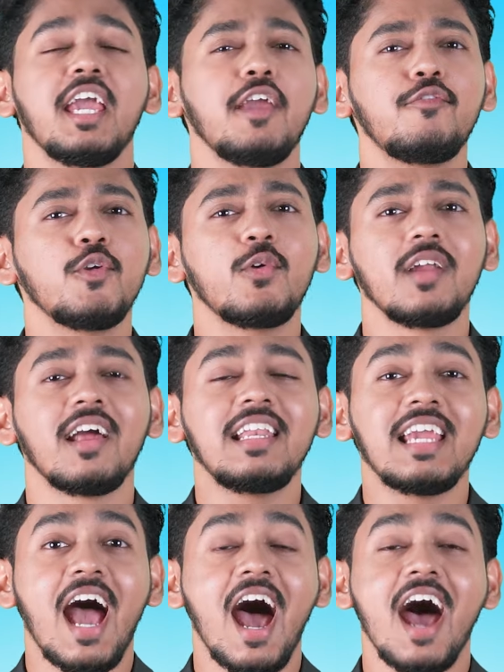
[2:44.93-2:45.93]
If you
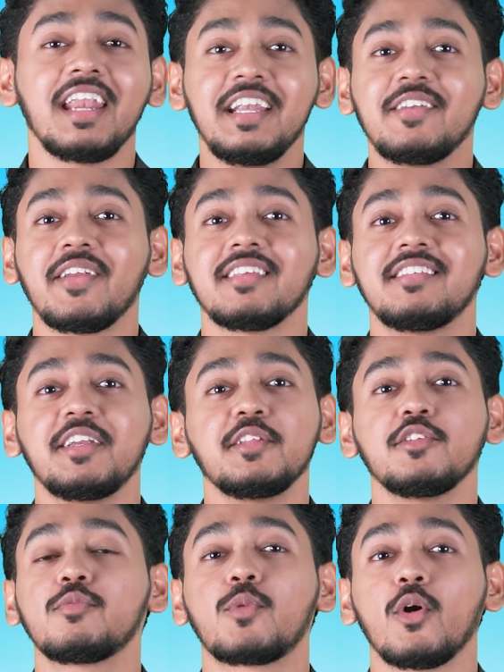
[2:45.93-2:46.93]
really are interested in
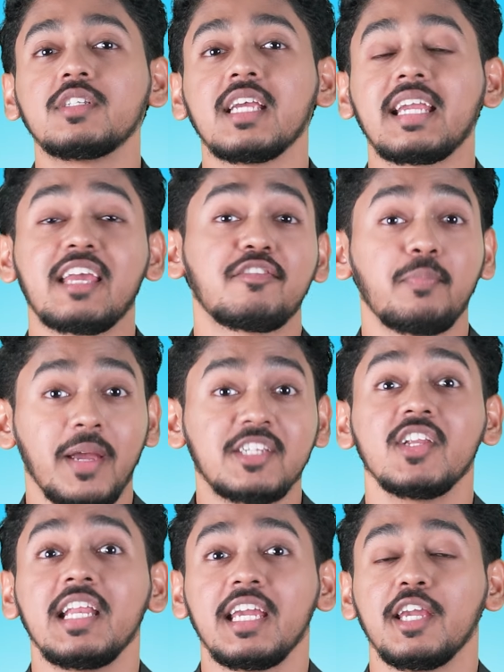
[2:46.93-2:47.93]
this project,
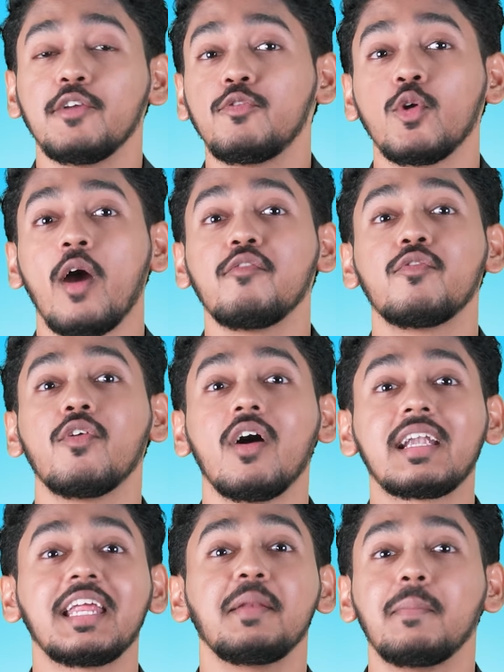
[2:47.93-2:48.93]
especially if you have
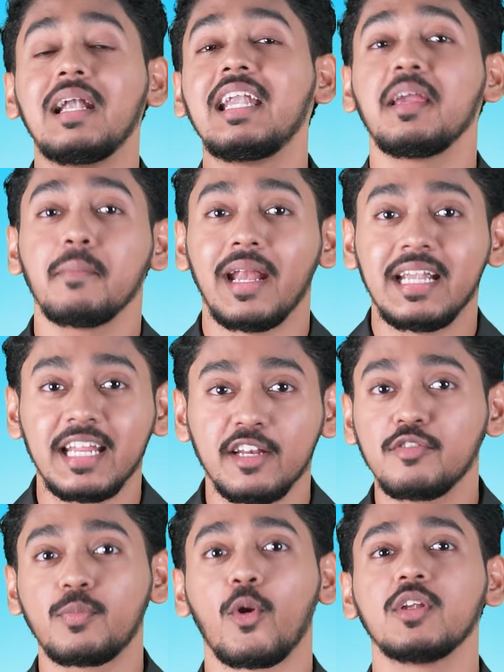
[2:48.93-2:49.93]
worked in building
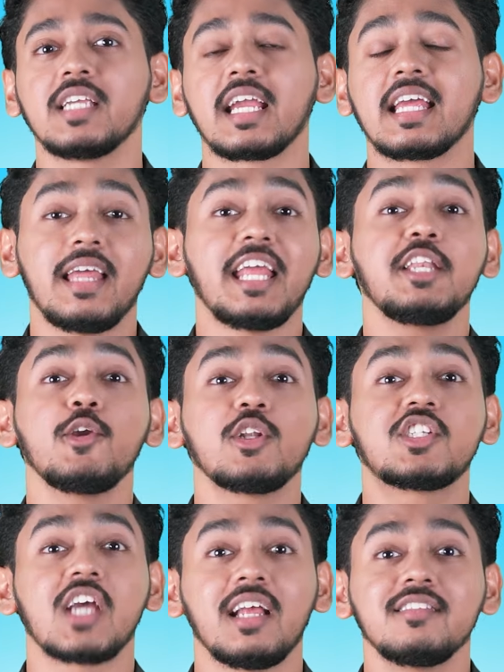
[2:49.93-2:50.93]
maintenance project, then your
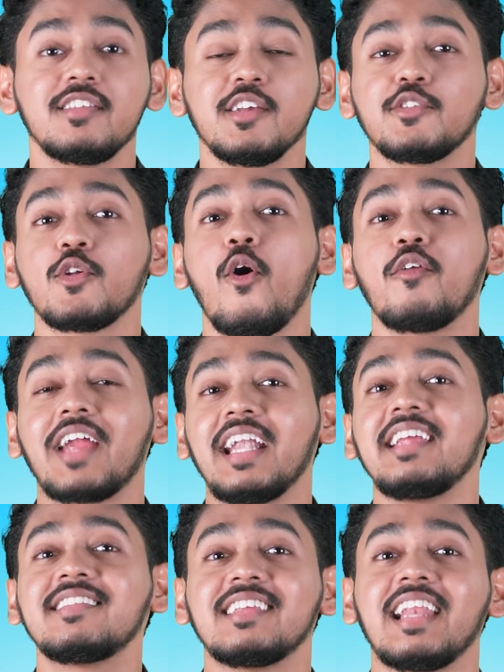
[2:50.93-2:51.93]
chances of
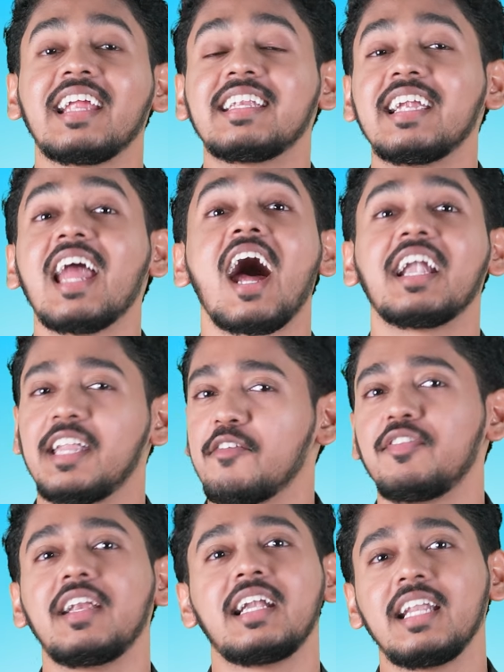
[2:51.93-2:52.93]
getting selected are
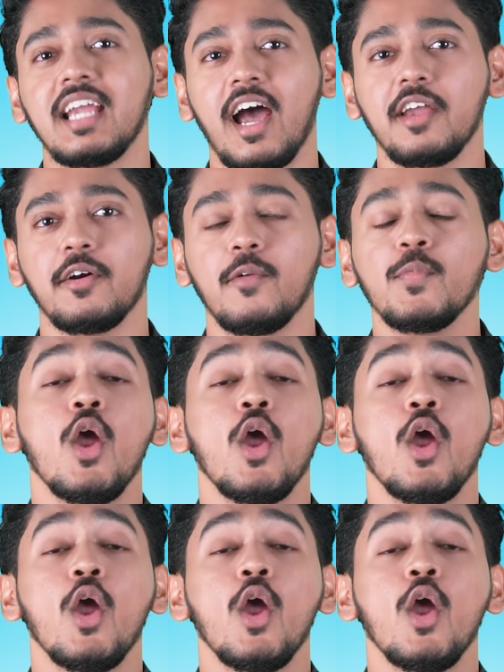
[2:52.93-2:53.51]
definitely higher.